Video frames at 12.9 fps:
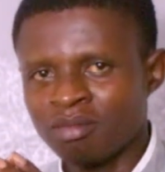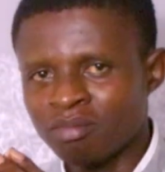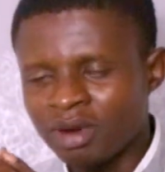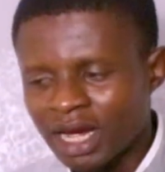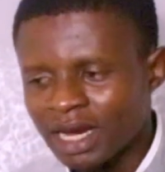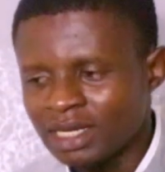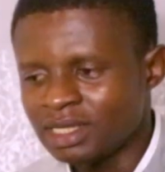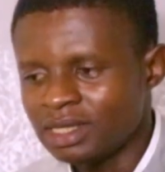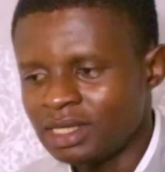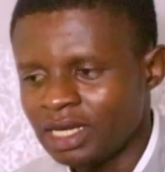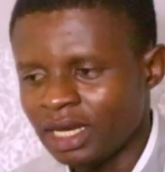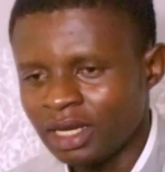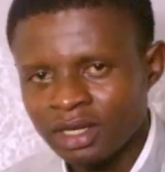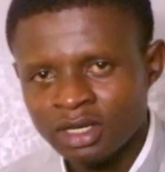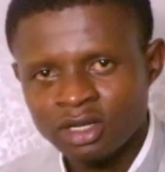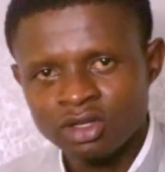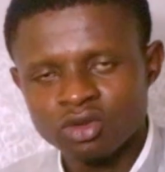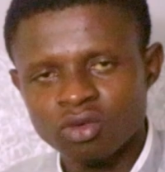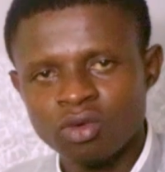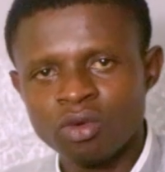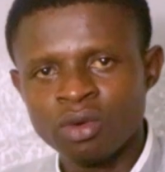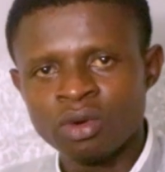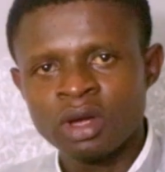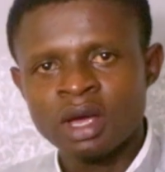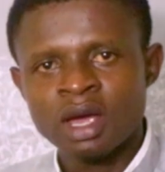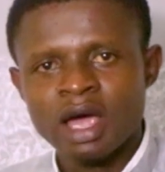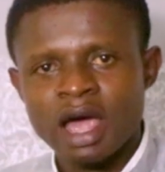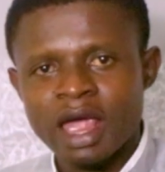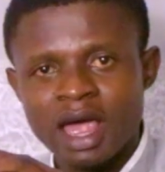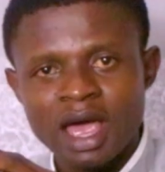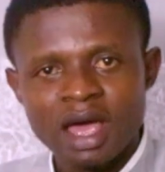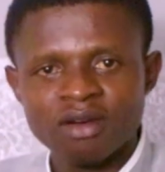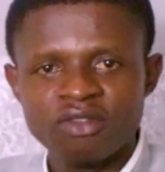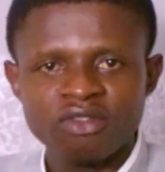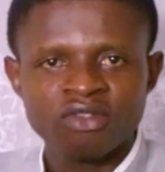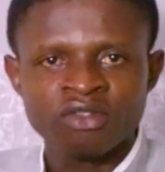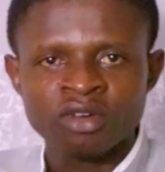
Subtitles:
blinding here. So I have